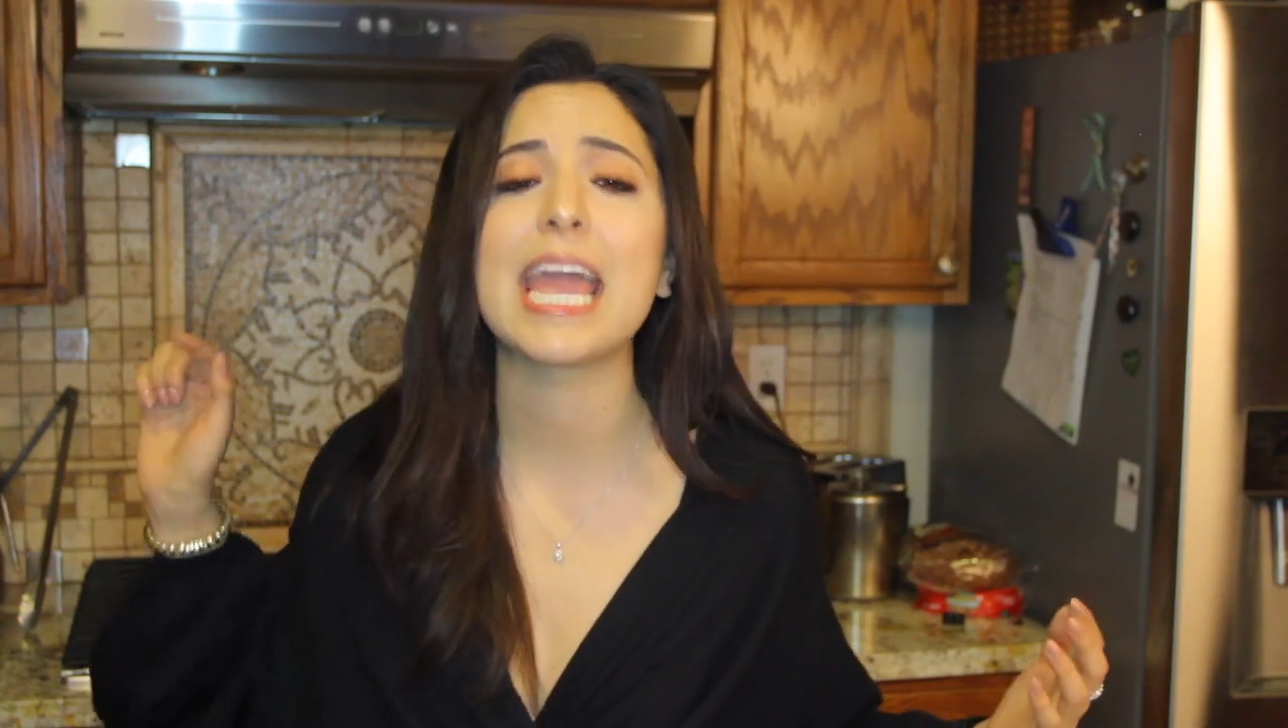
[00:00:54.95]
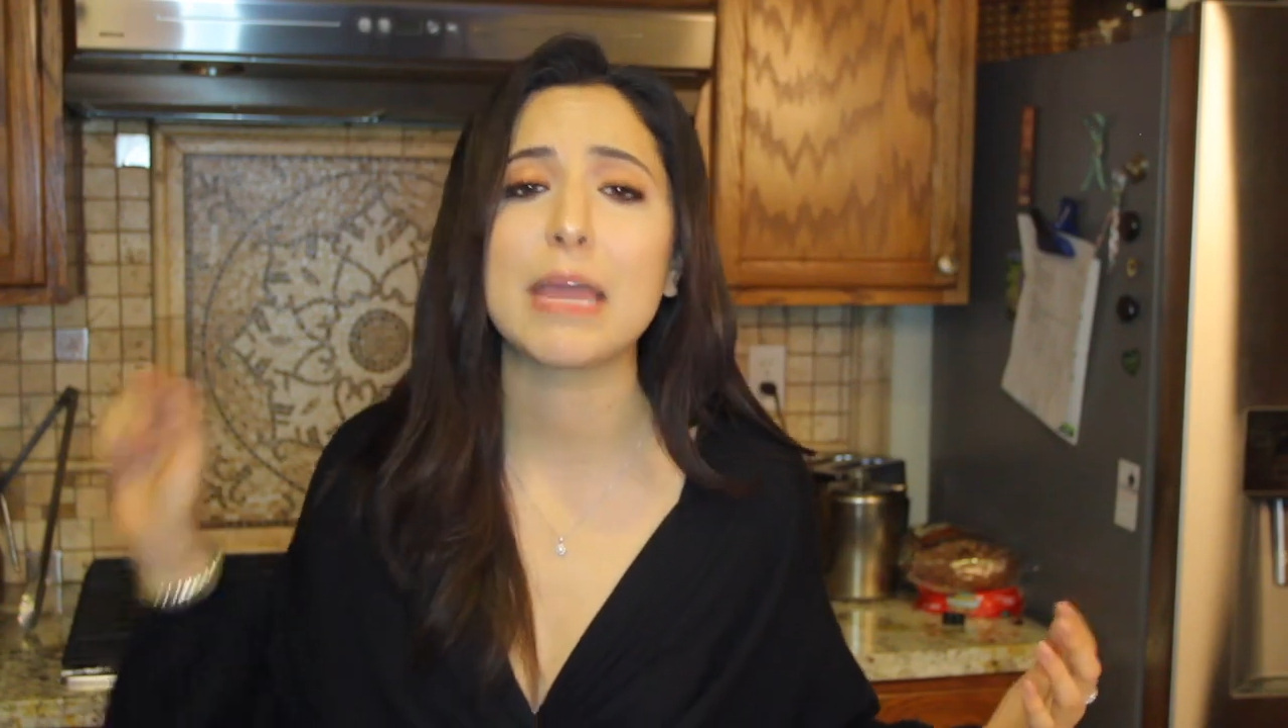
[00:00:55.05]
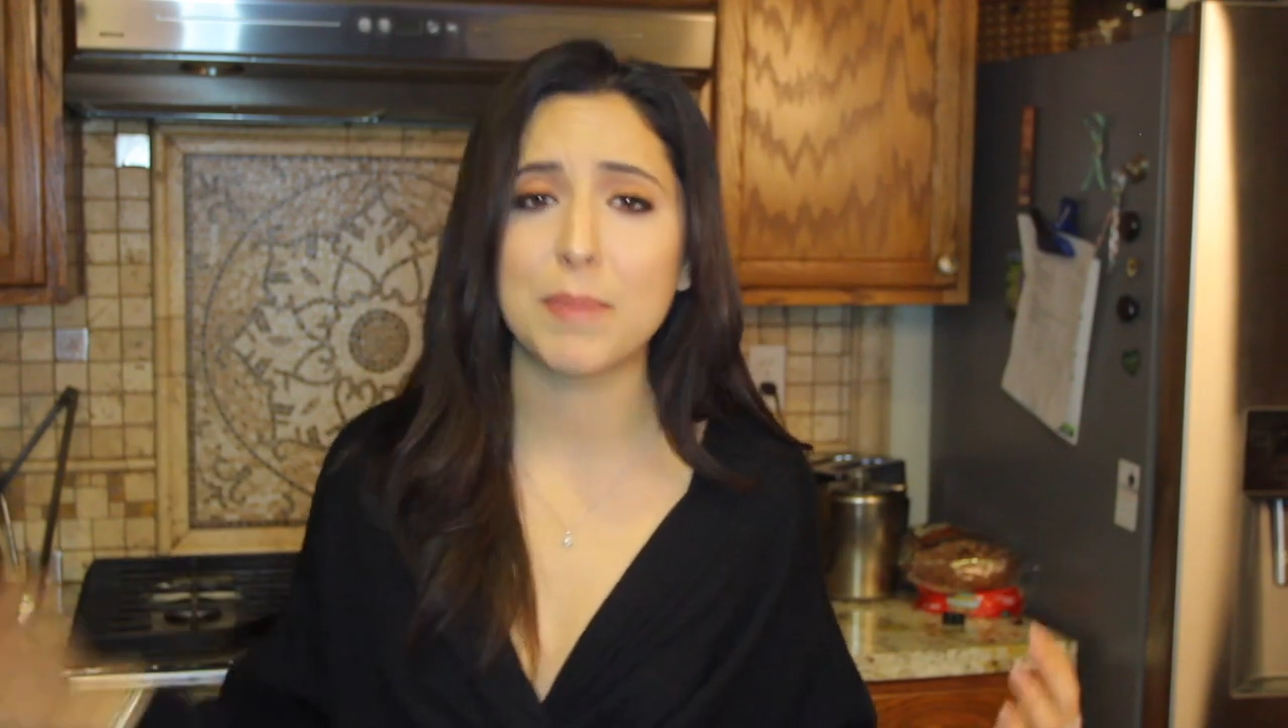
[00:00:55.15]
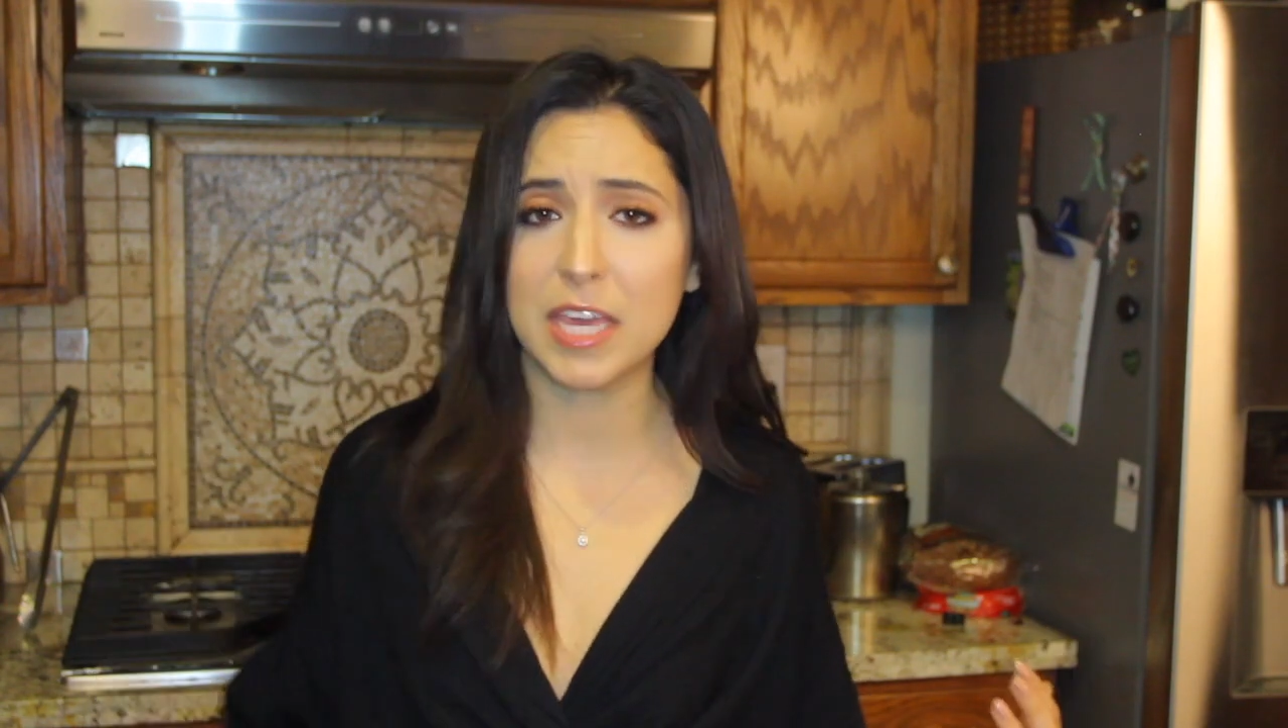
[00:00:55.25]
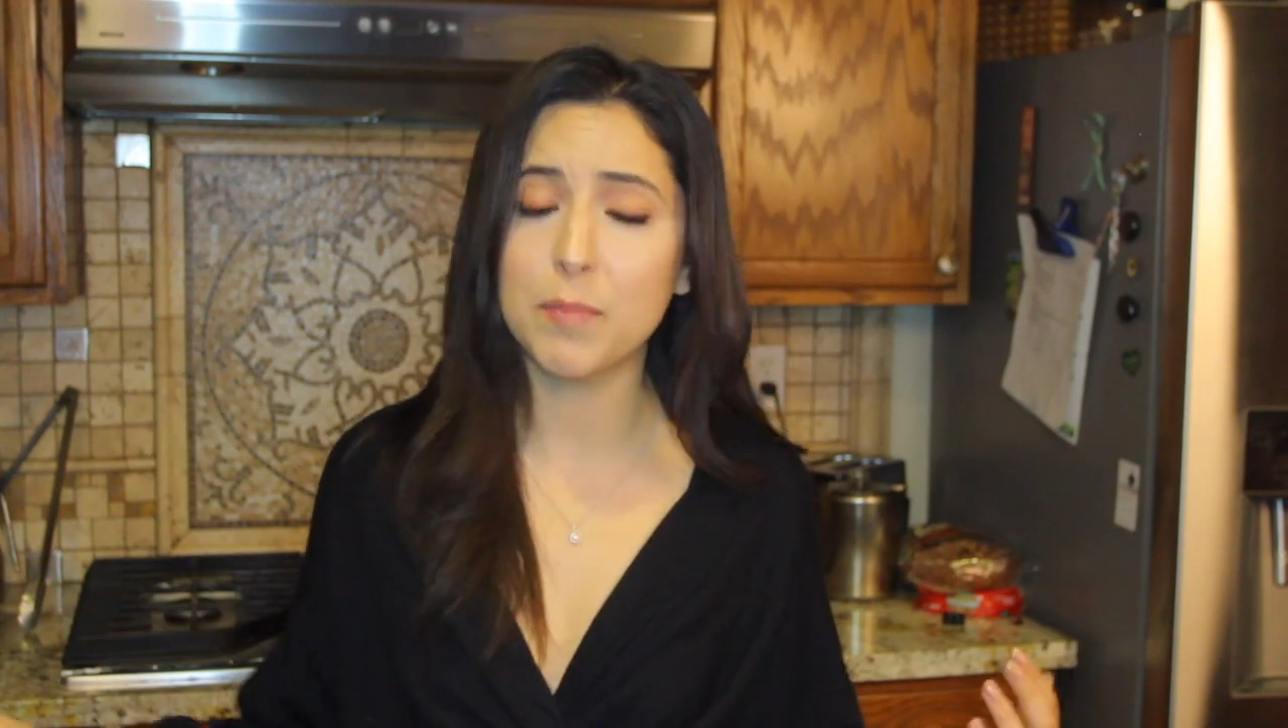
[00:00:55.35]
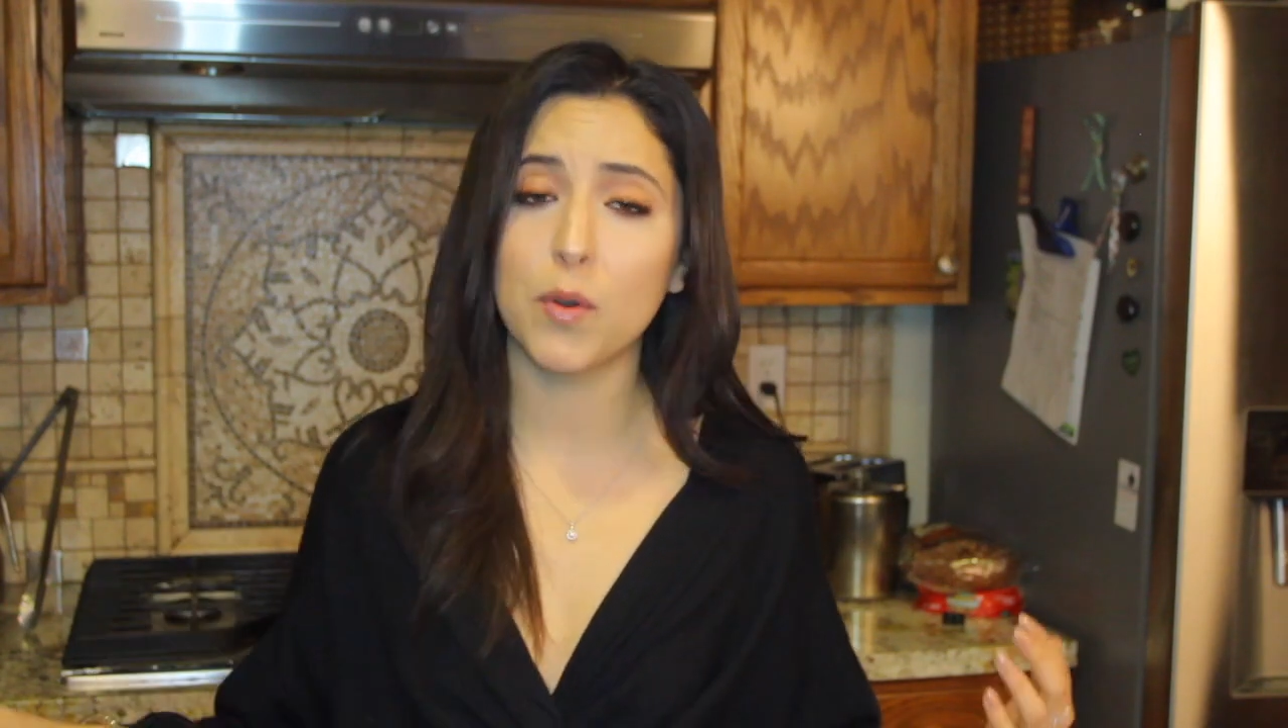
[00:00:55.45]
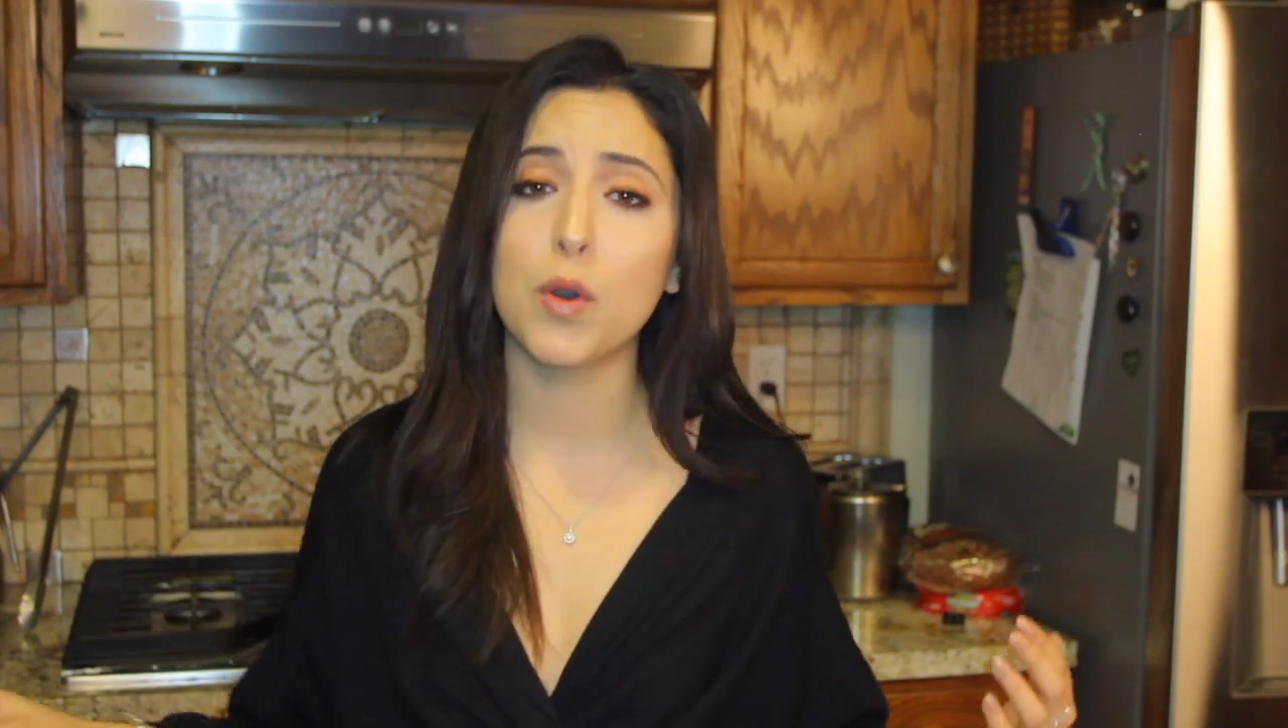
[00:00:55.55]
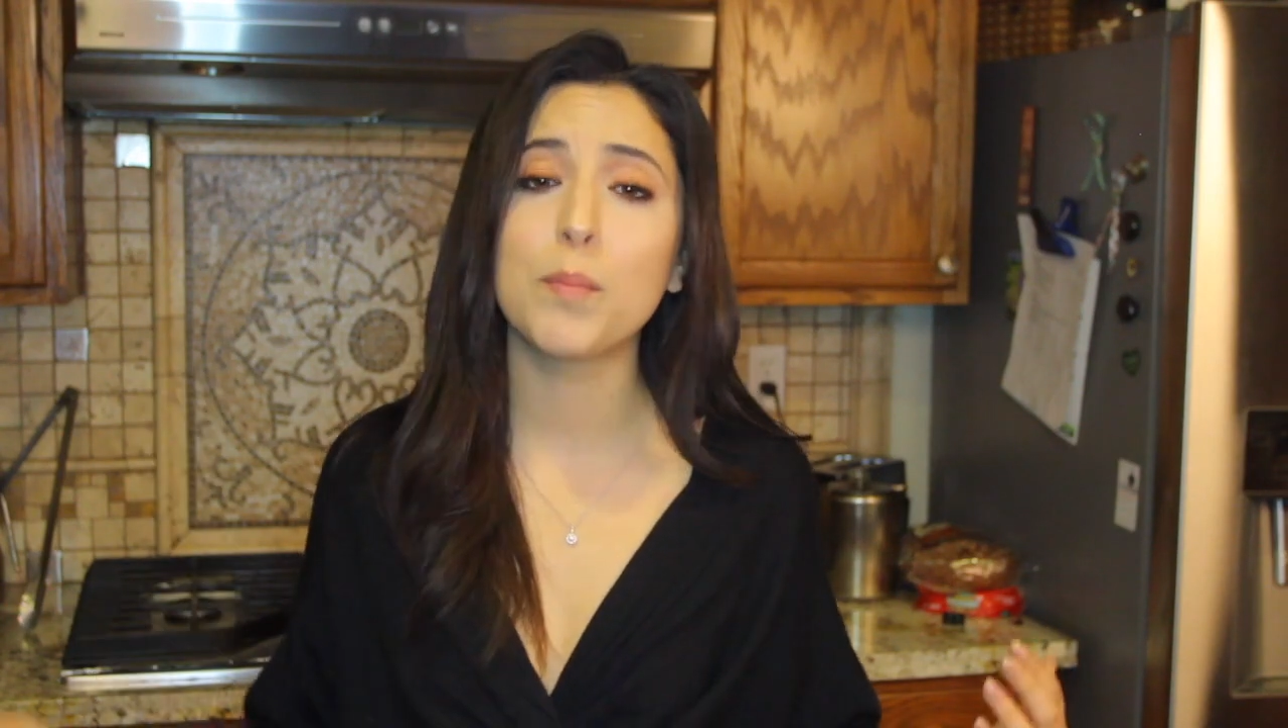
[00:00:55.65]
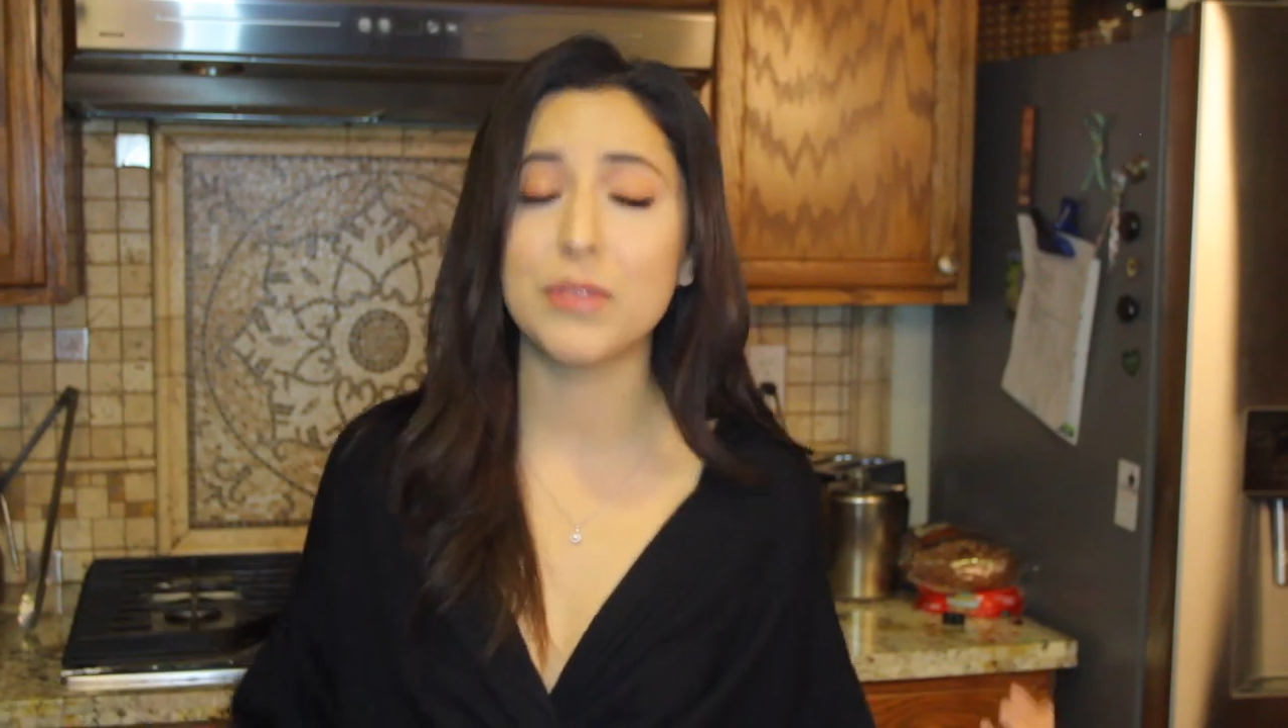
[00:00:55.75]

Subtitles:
a people